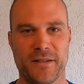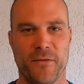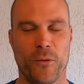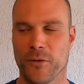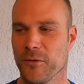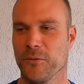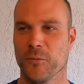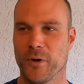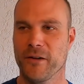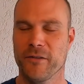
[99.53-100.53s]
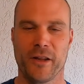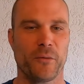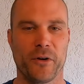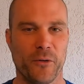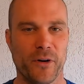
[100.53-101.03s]
for whatever they
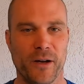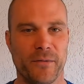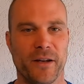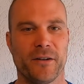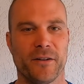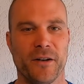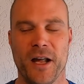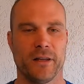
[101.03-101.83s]
were doing up there,